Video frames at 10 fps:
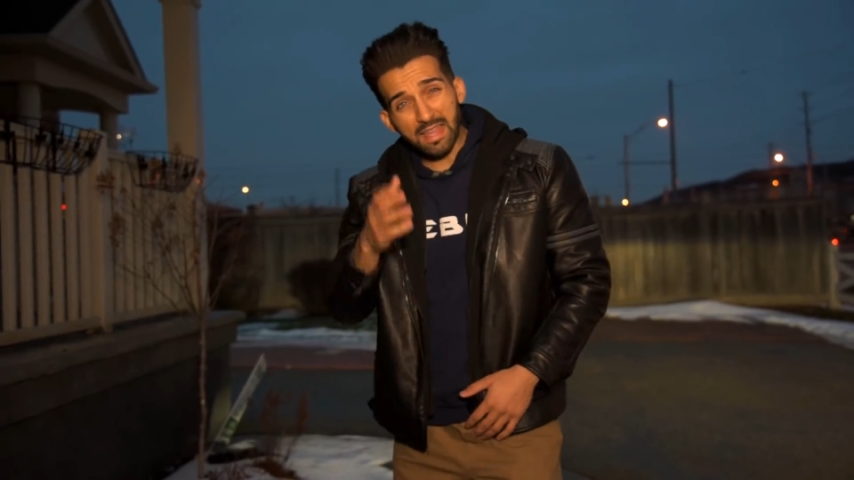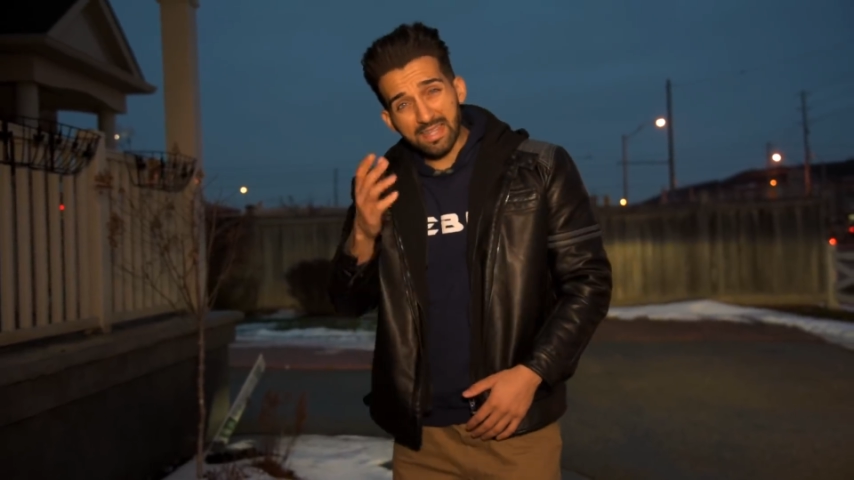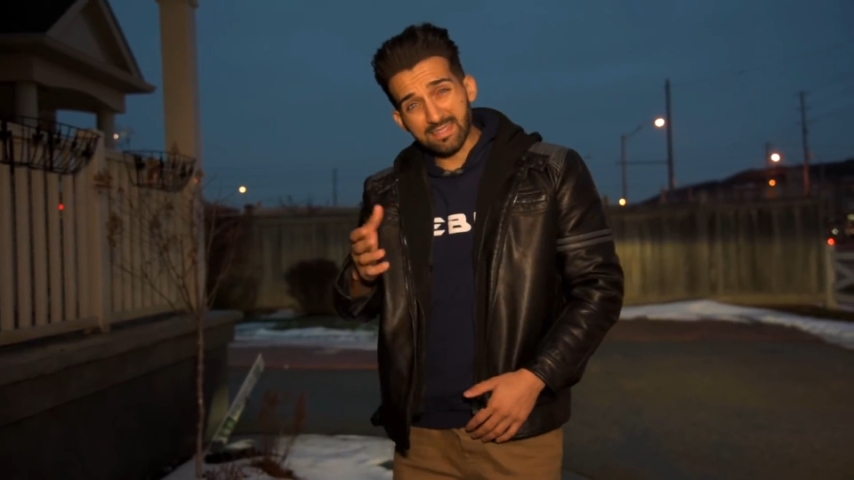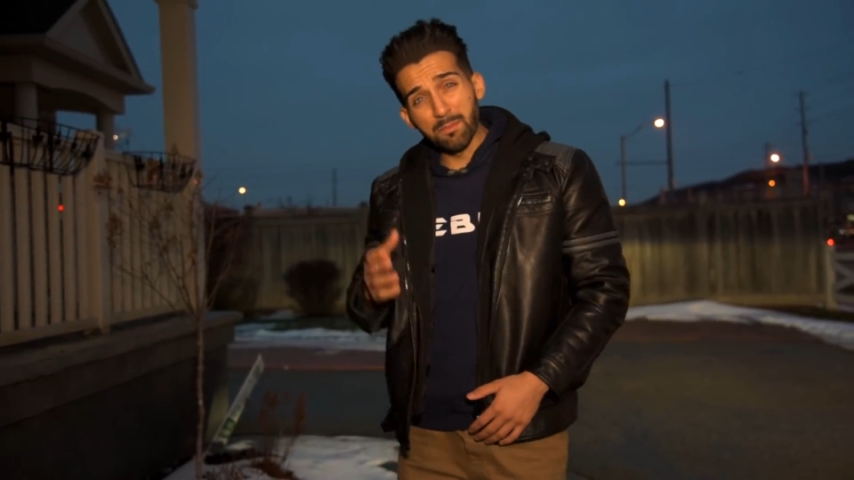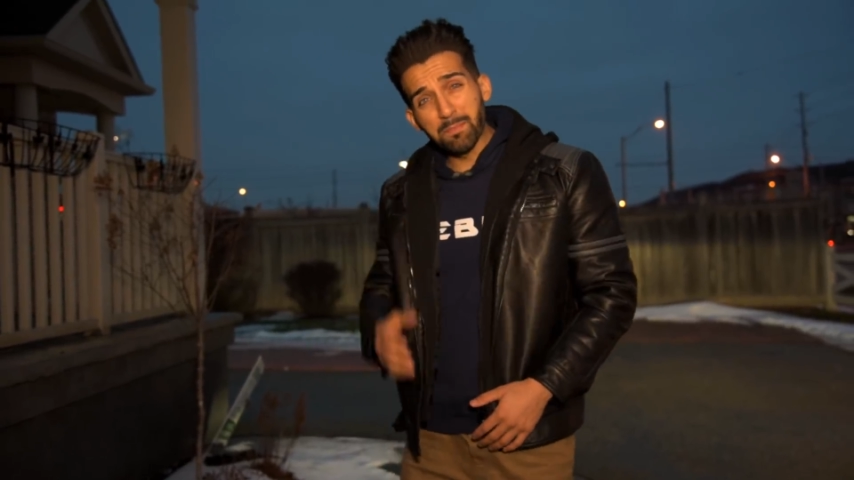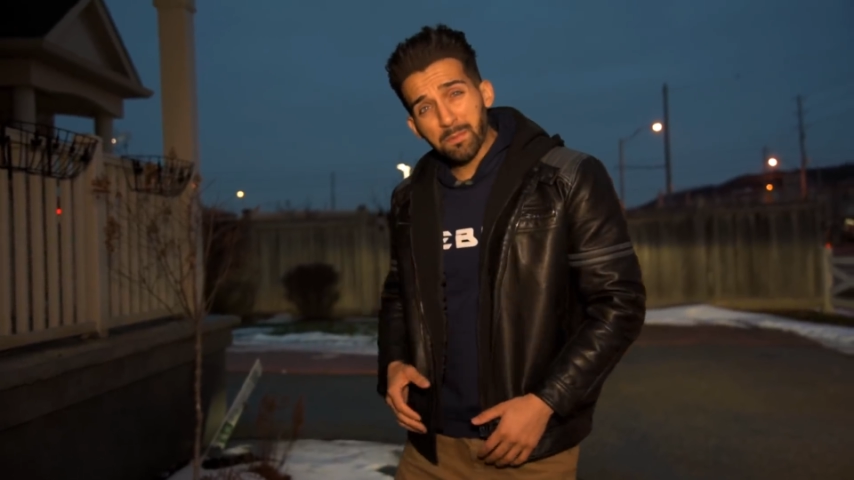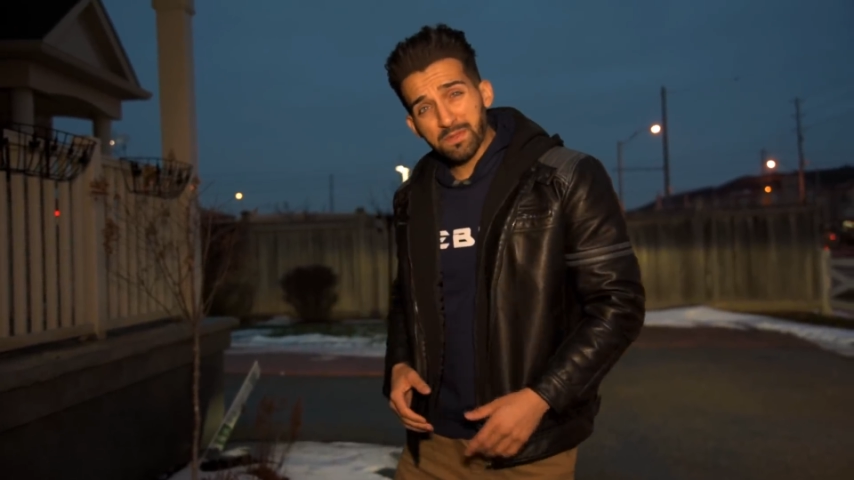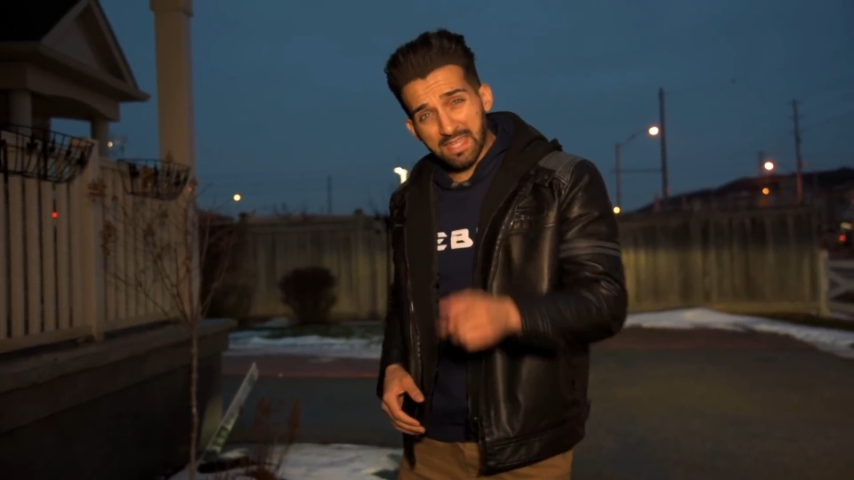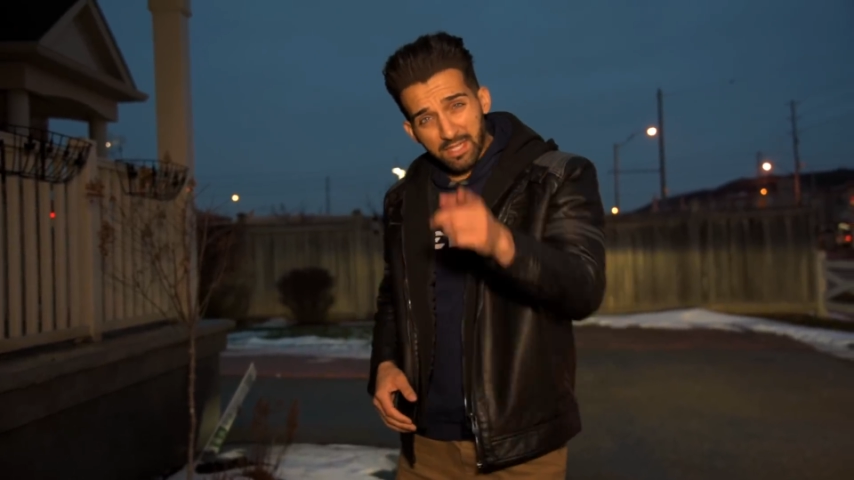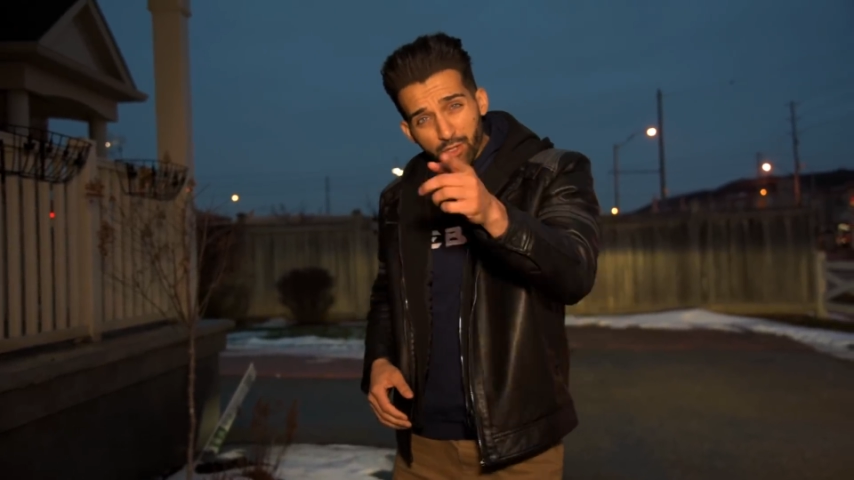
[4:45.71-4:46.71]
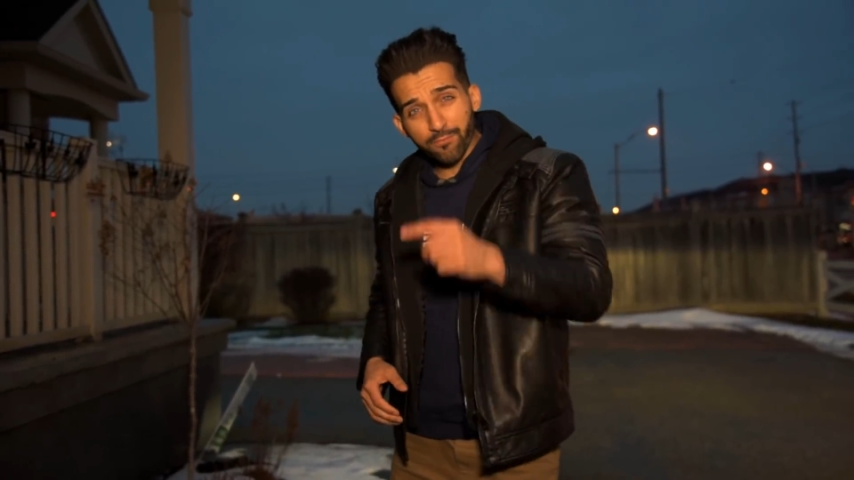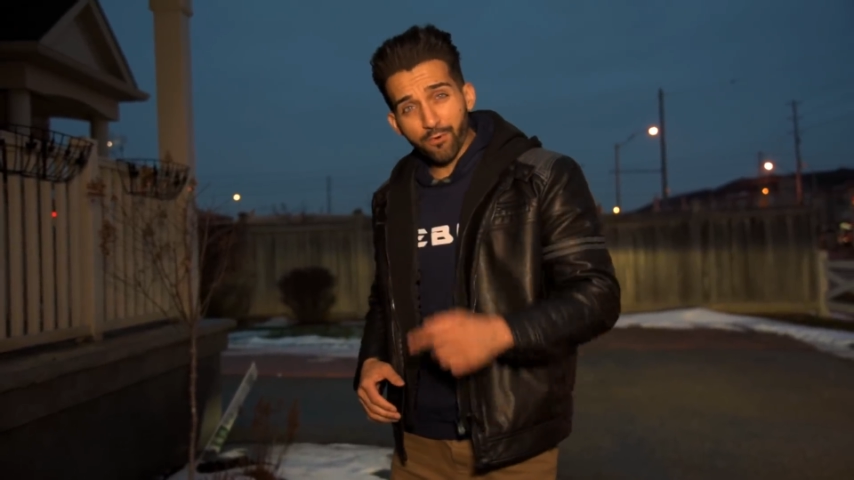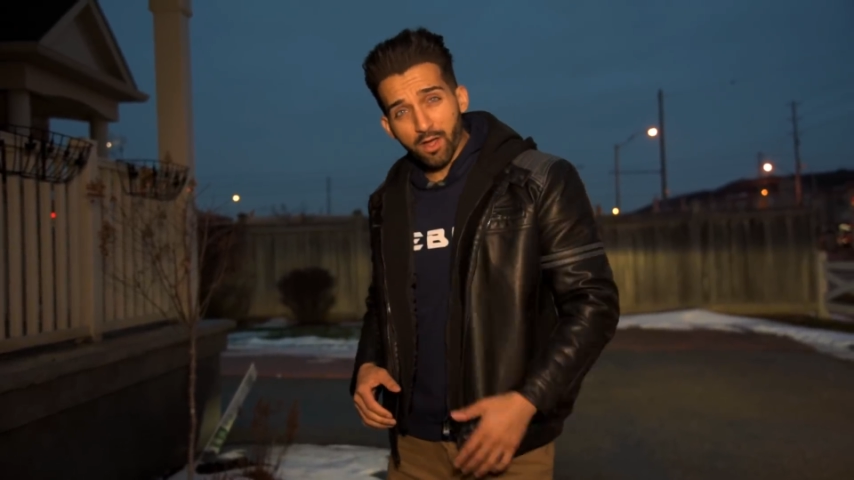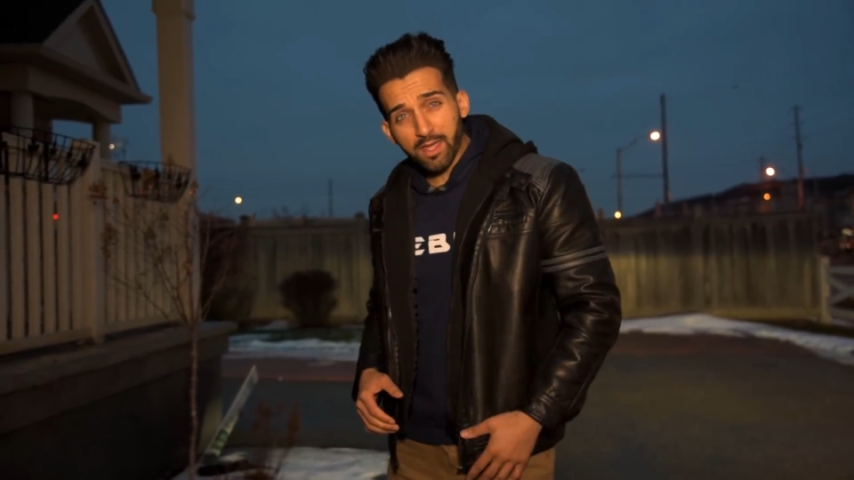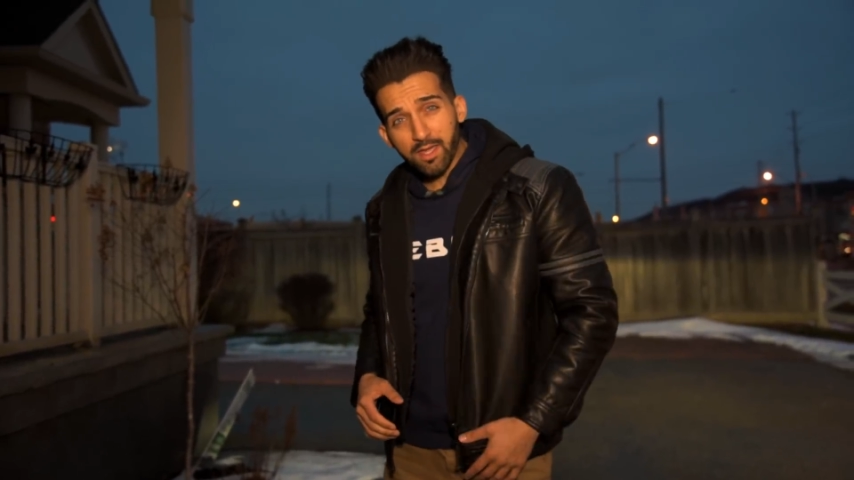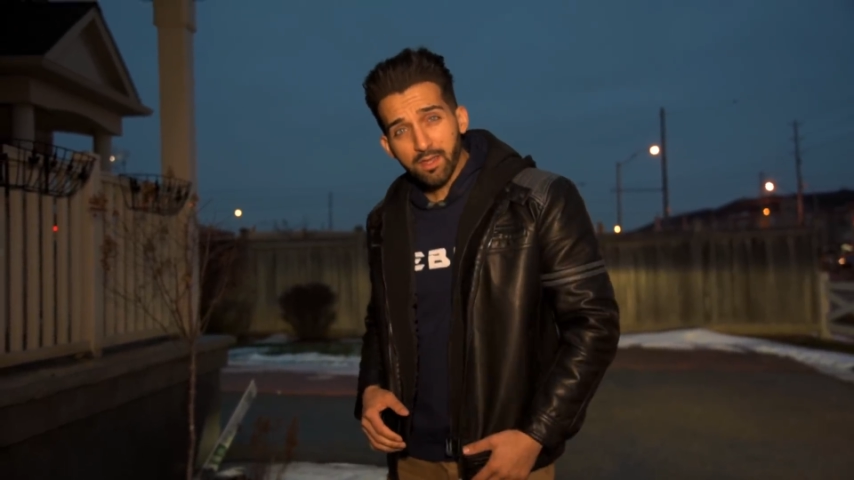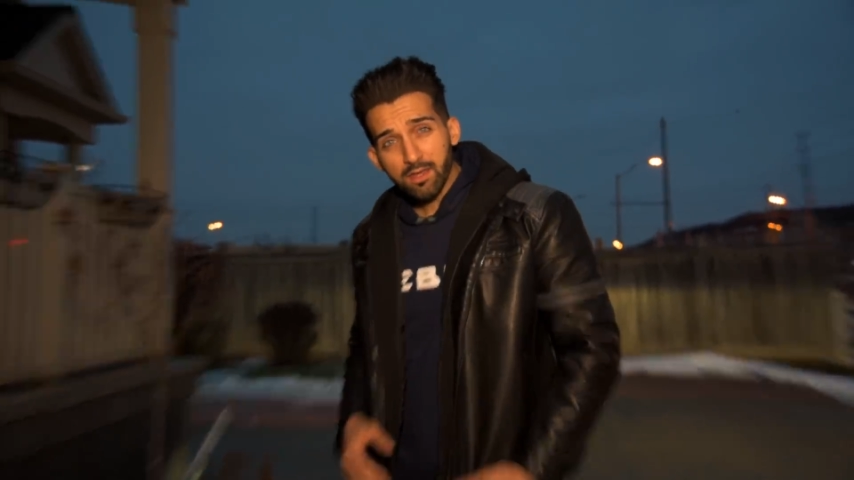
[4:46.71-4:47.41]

that some people think you're Froggy?